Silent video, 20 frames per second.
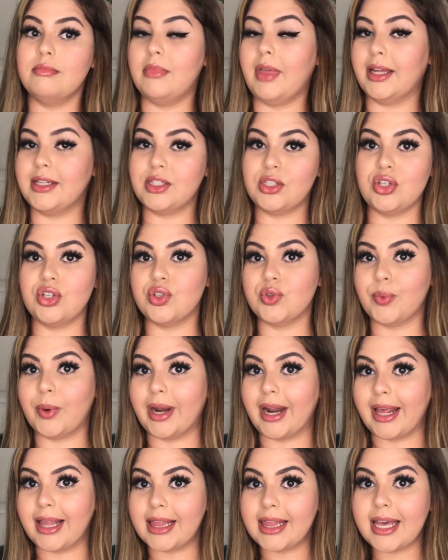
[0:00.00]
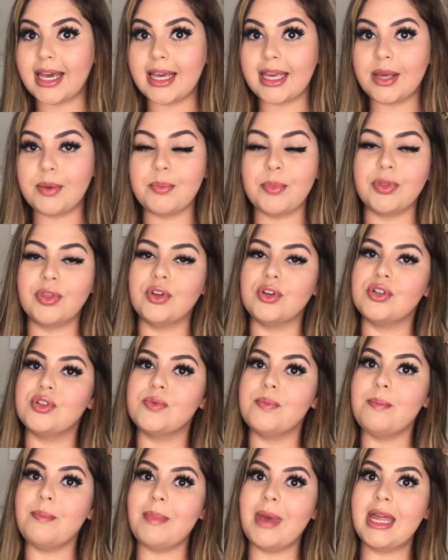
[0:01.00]
That's just what I like, but
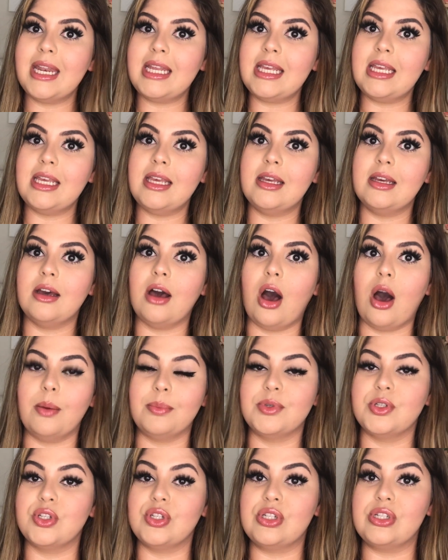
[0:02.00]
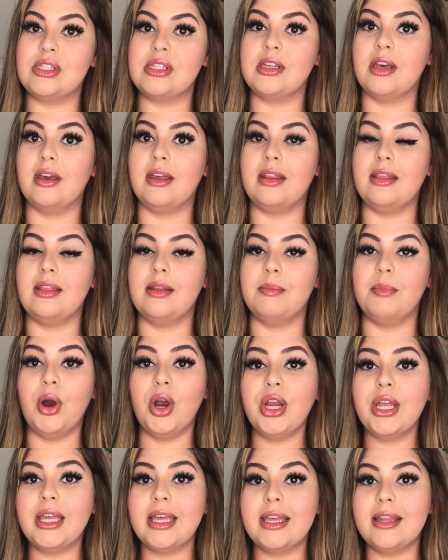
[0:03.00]
there's many options in the
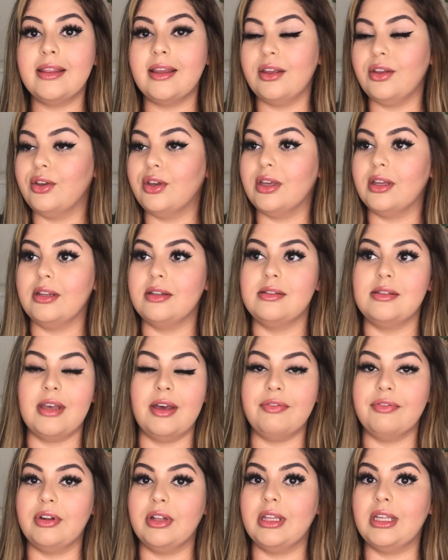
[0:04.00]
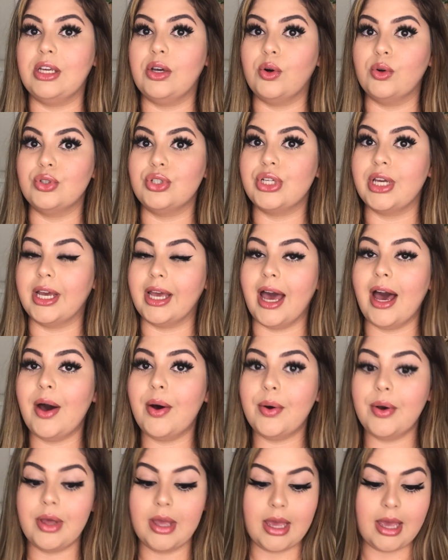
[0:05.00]
market that you could definitely go check
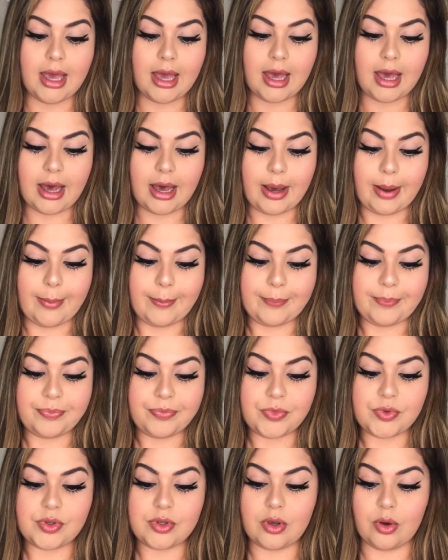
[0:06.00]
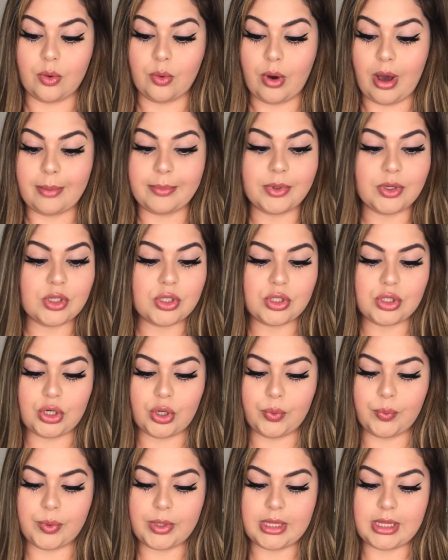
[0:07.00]
out. So I'm gonna
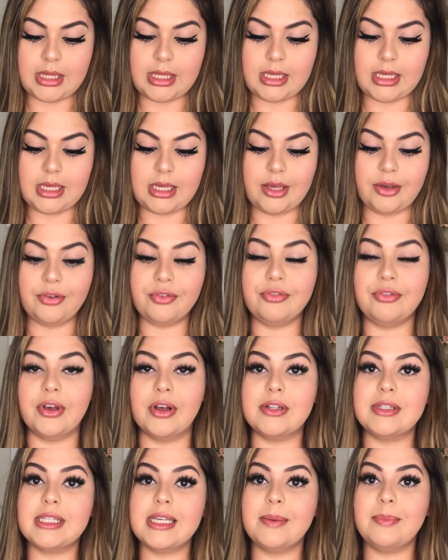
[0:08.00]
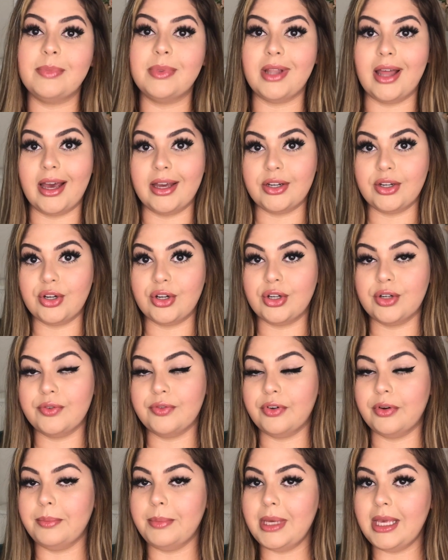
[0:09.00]
start with the Felt Tip Liner.
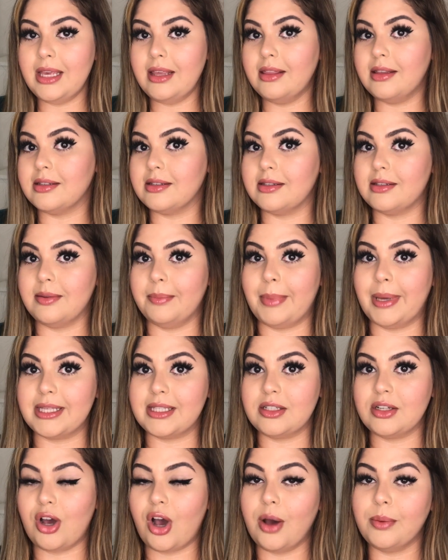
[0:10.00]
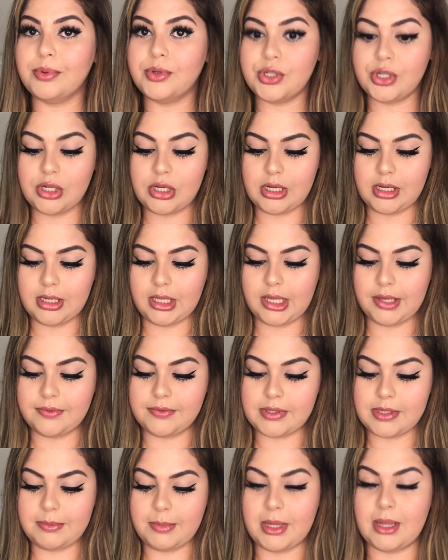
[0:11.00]
For me, this is the best option. It
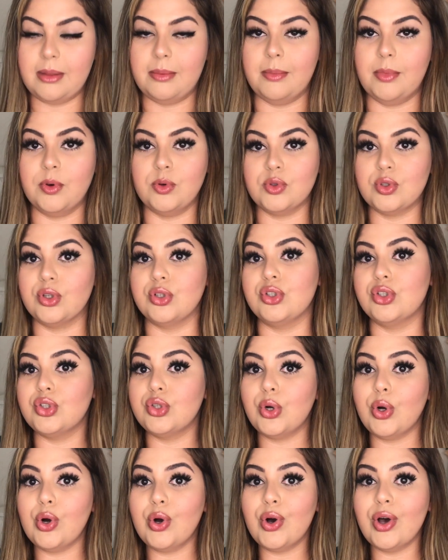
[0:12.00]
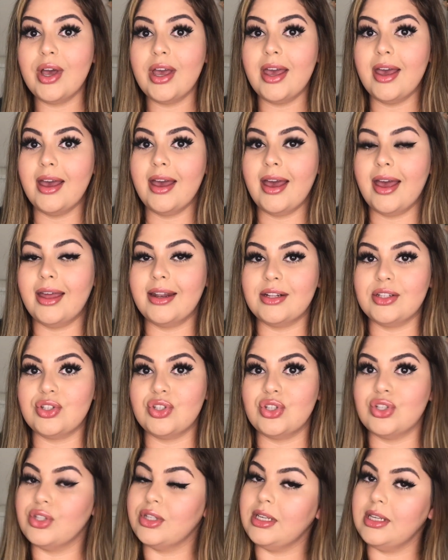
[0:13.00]
gives me the most control and
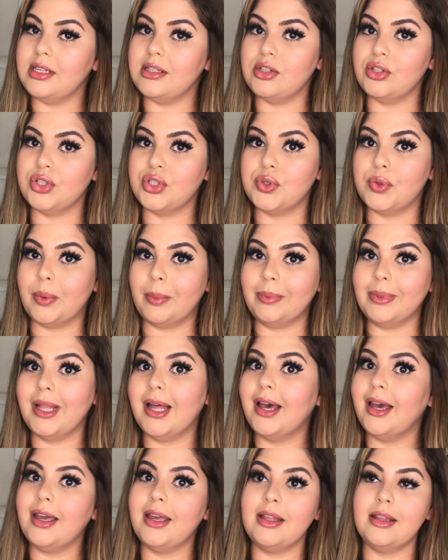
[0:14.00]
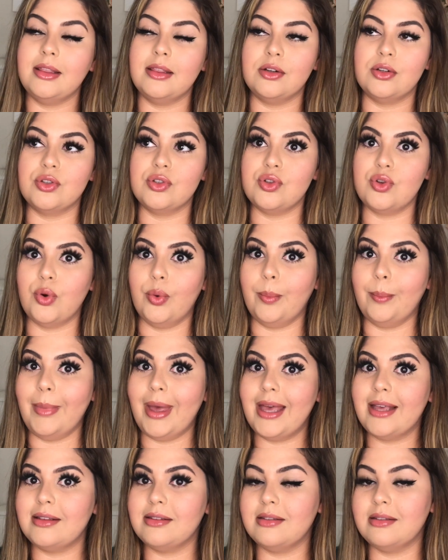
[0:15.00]
it's just easier to apply. There's no
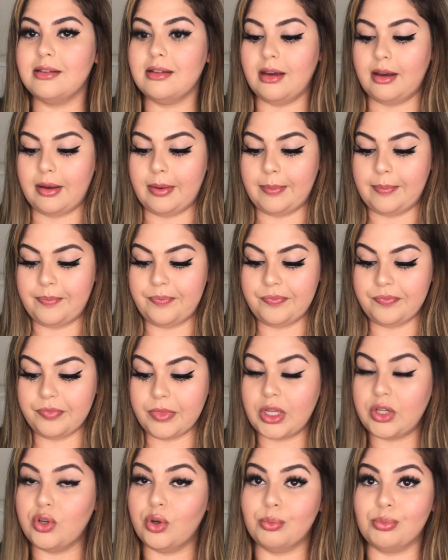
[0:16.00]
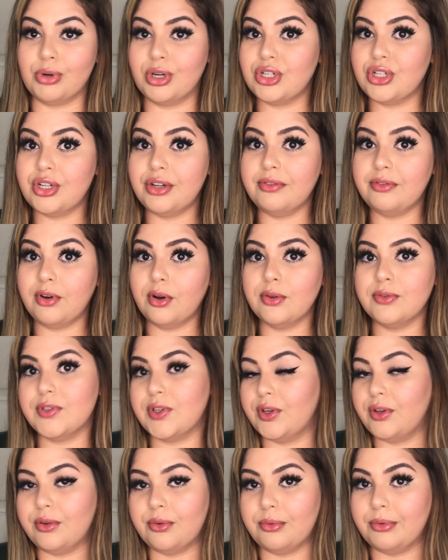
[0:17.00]
mess, no brush involved,
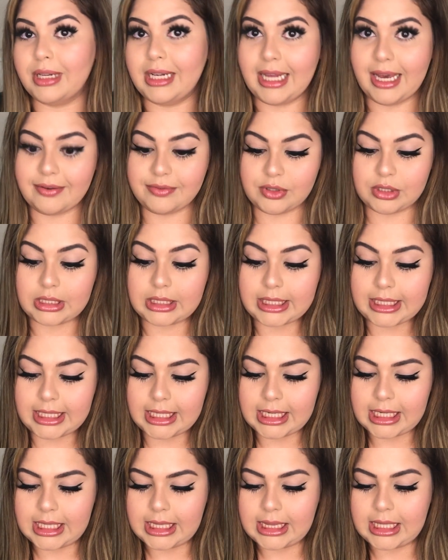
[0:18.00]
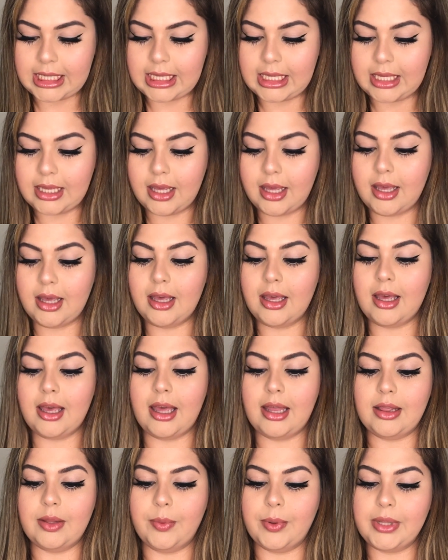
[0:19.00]
so you don't really have to clean anything.
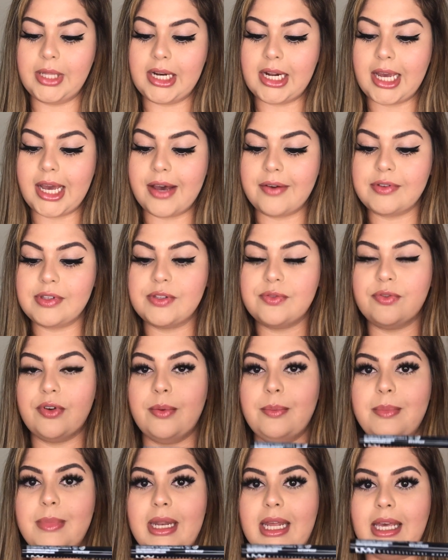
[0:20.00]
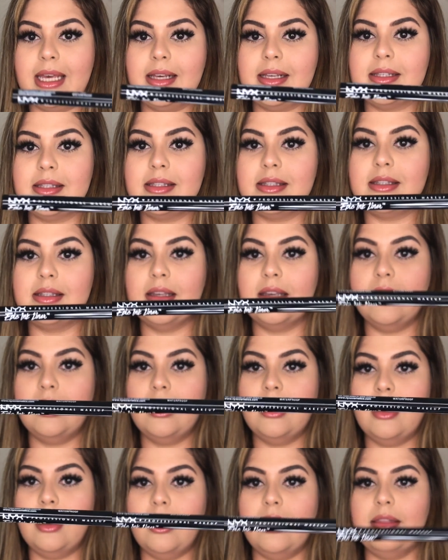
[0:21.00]
And the one that I have is from Nyx,
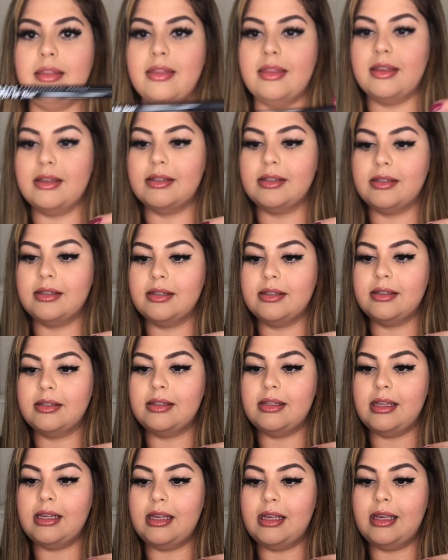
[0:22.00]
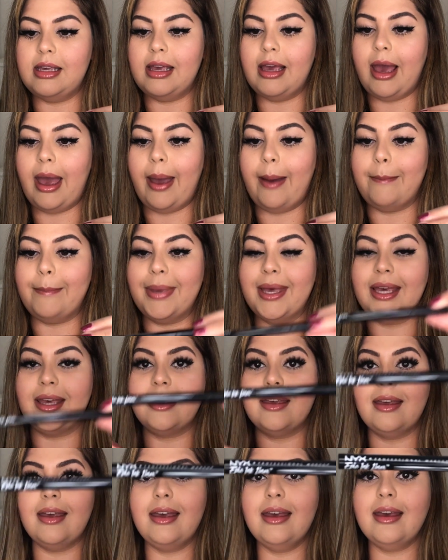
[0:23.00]
and this is the
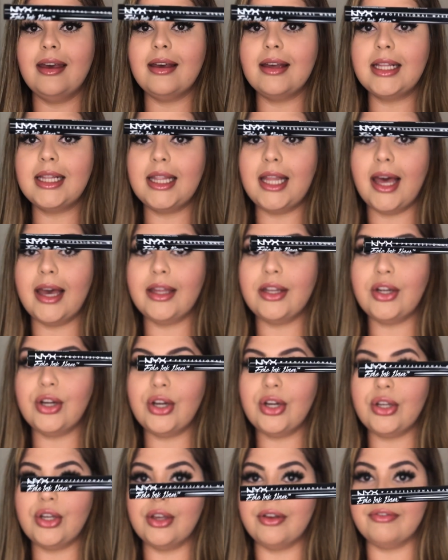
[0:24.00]
Epic Ink Liner. You